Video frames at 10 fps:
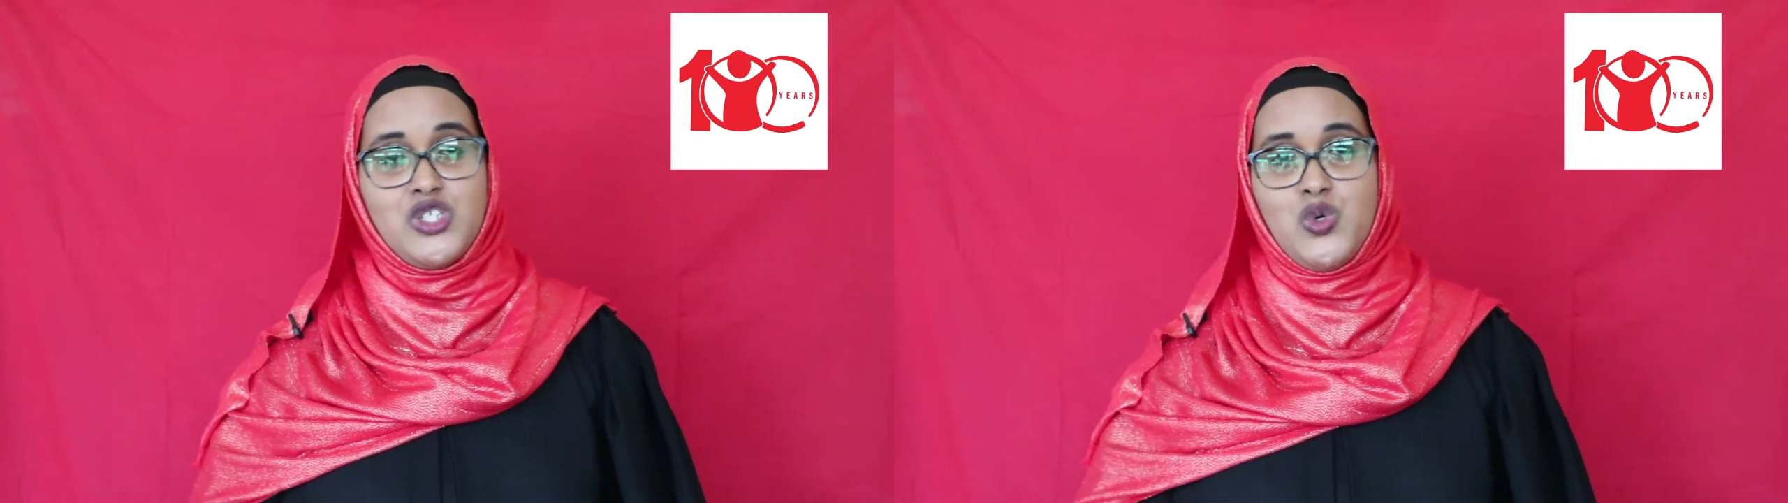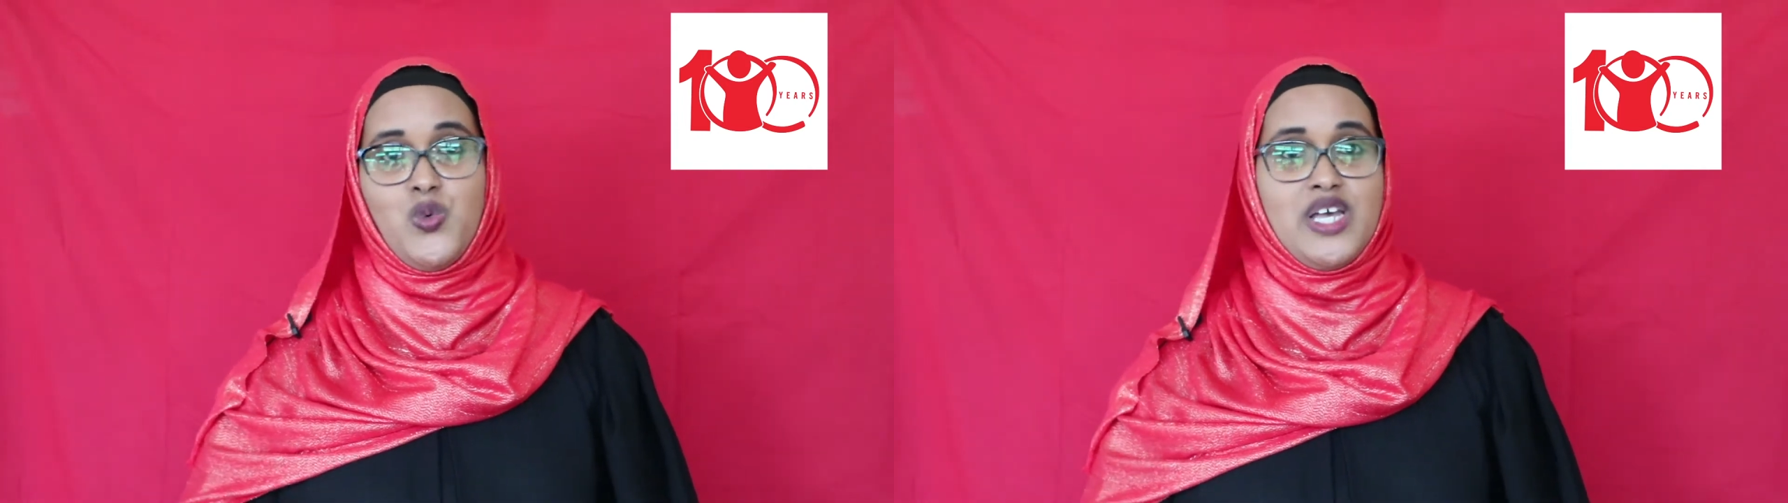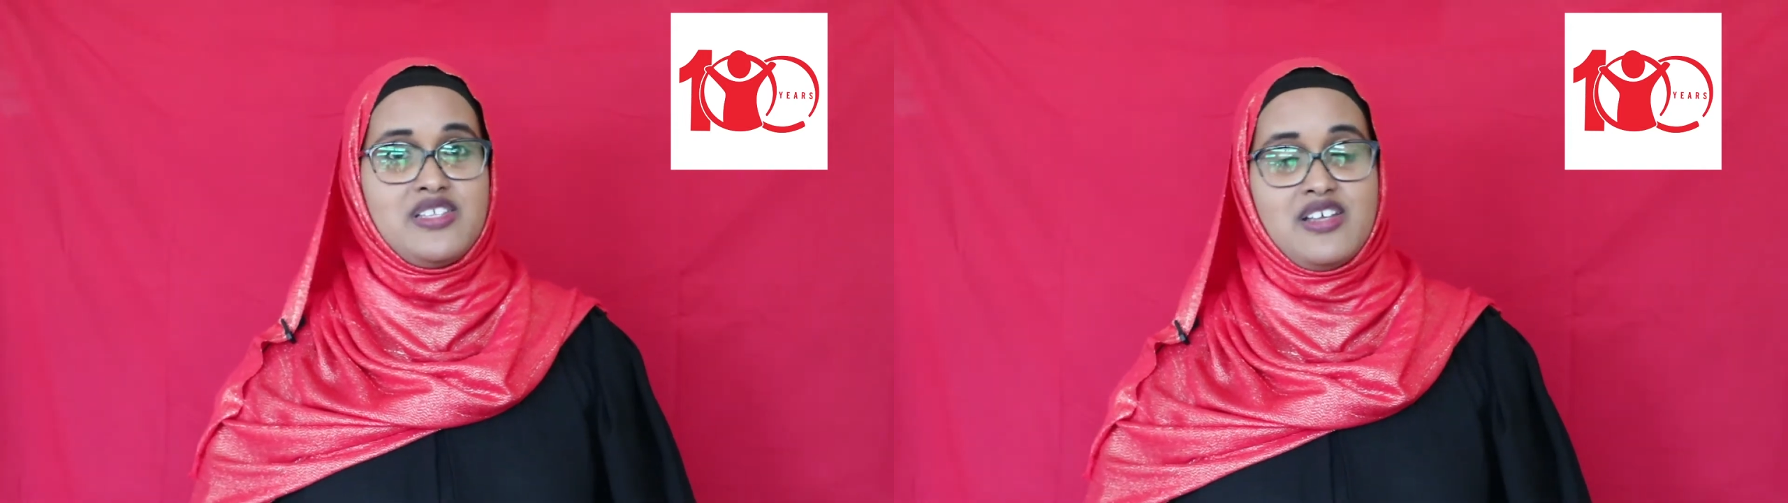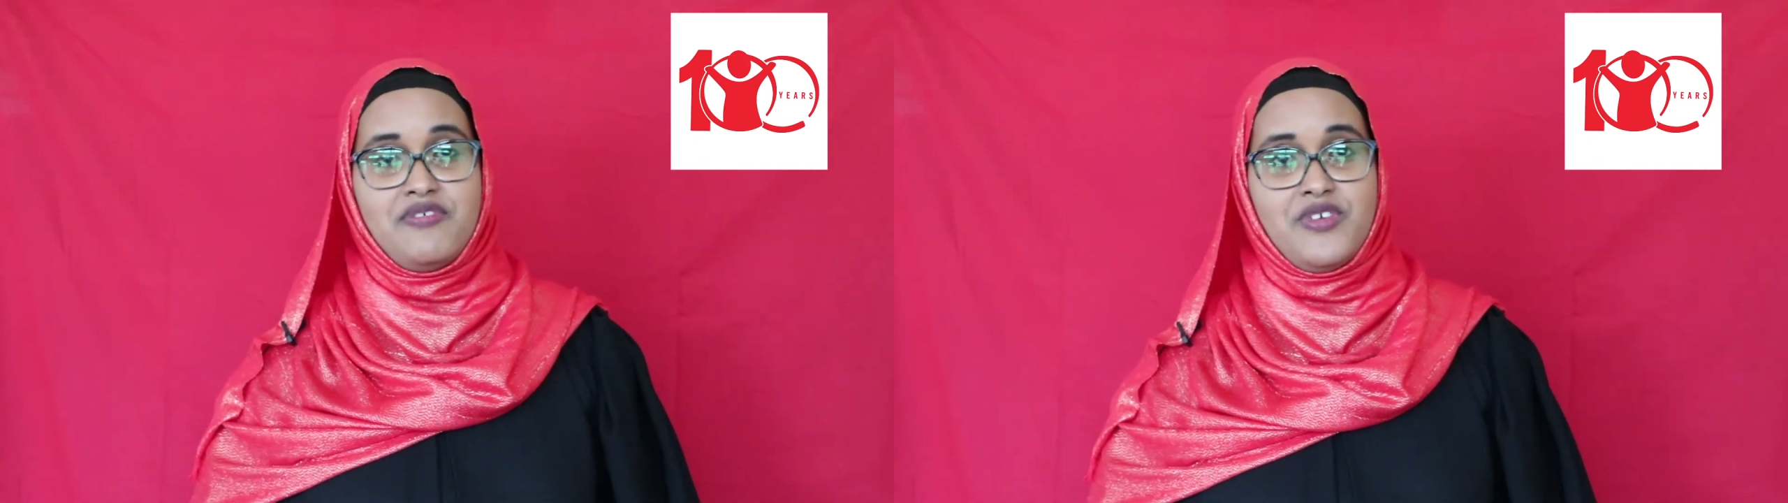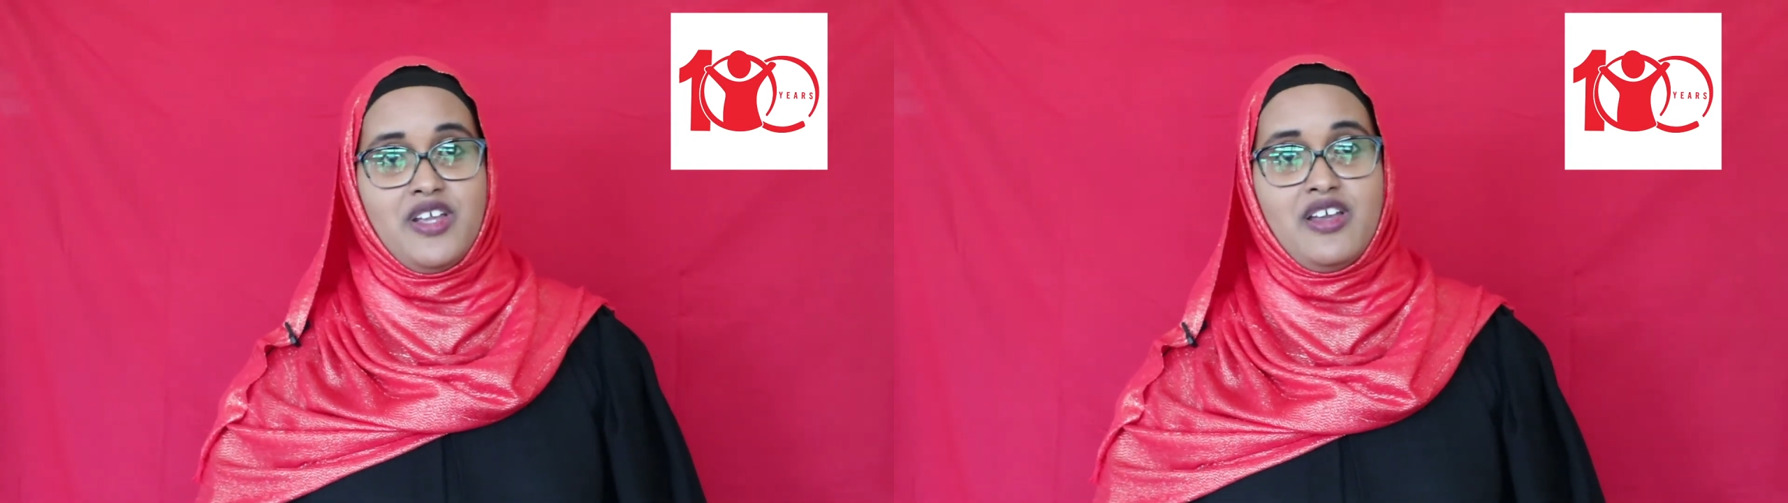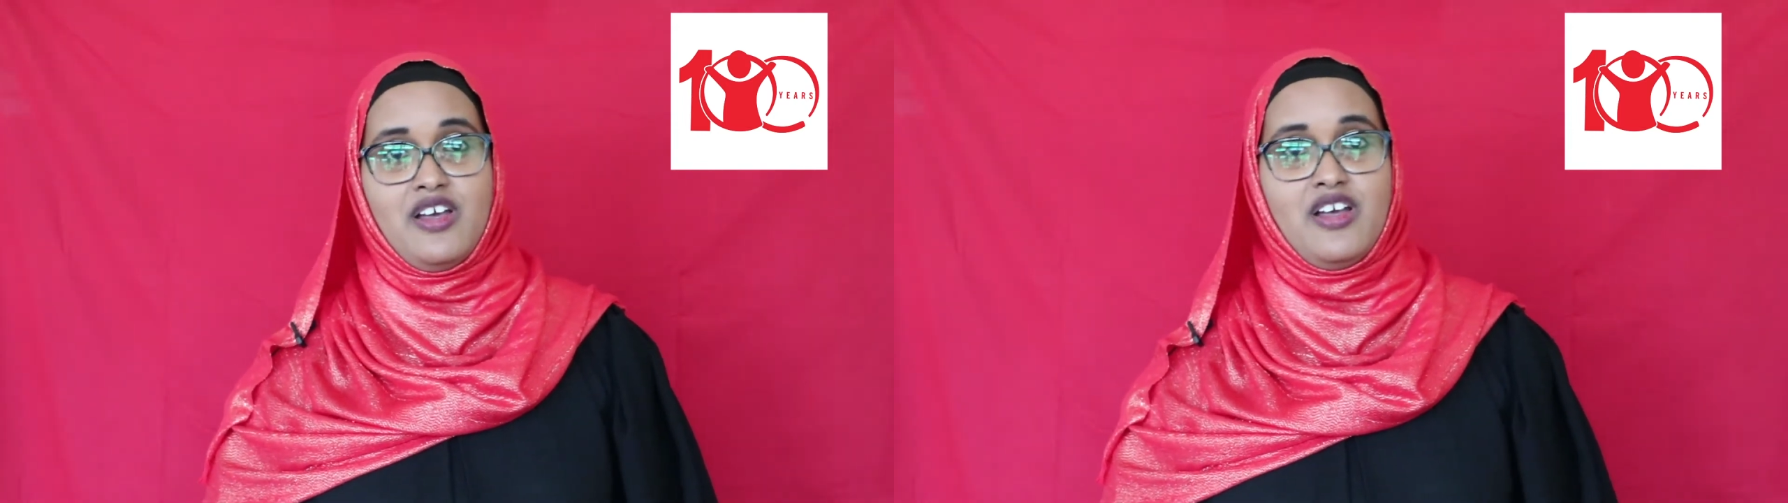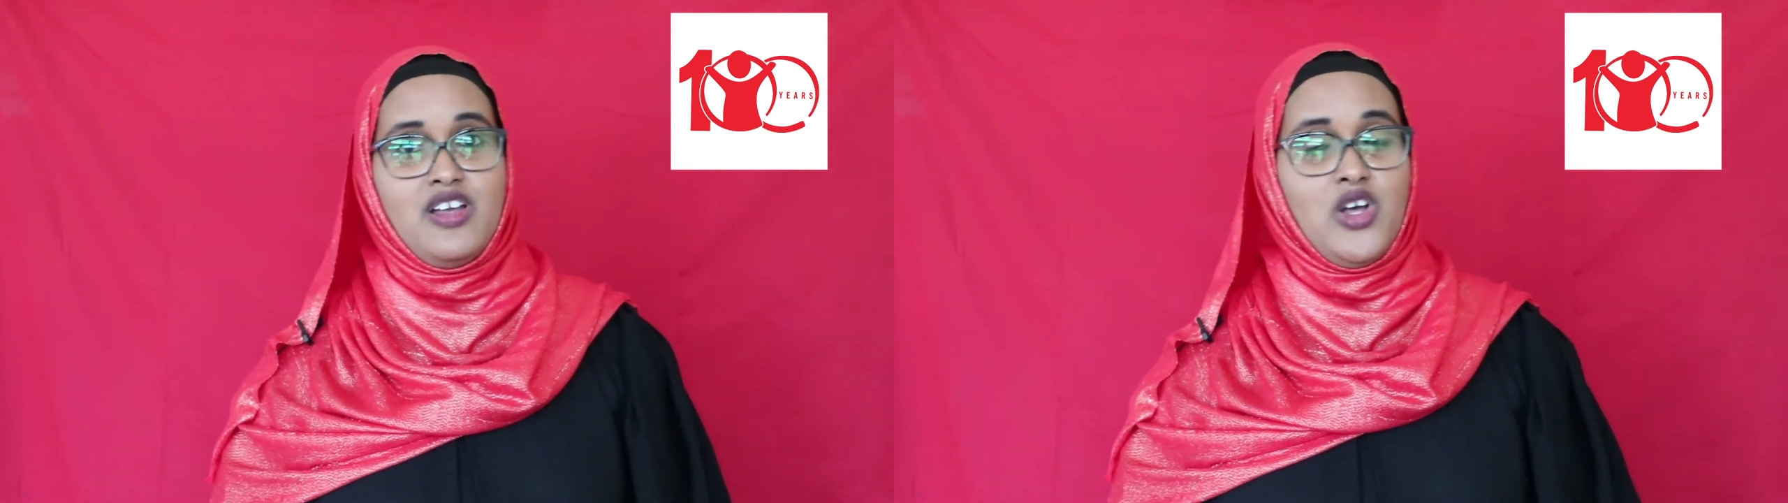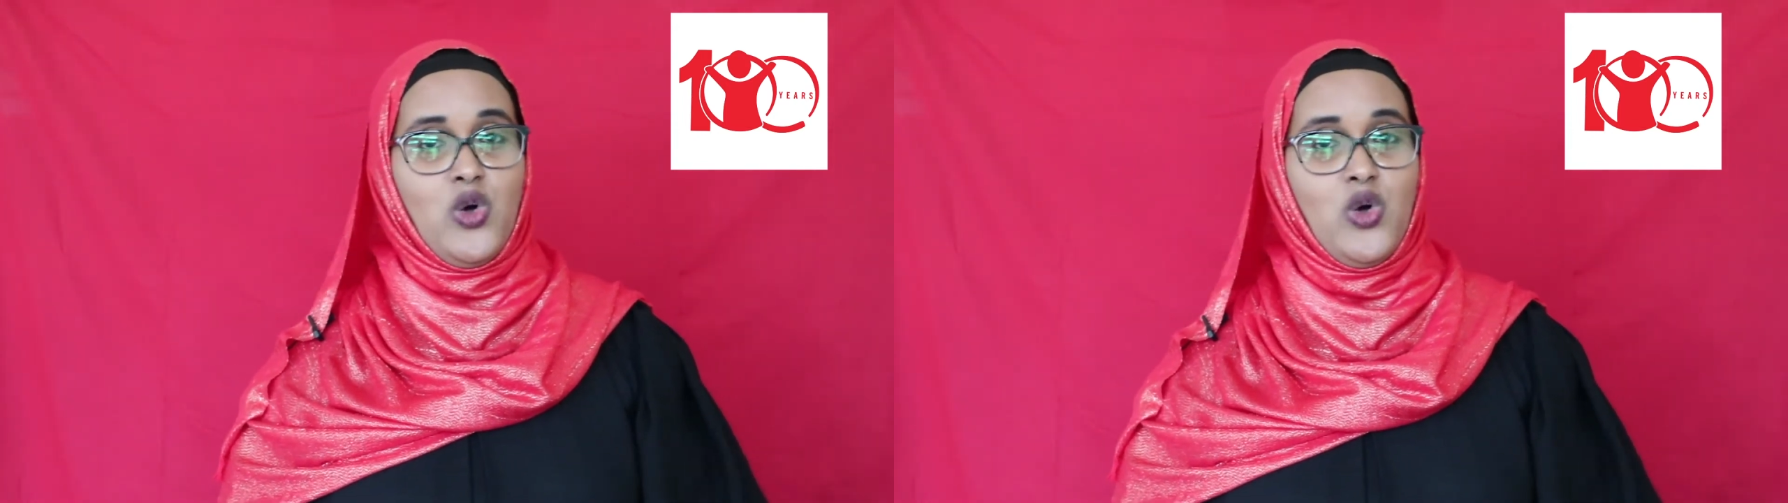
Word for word: to West Africa,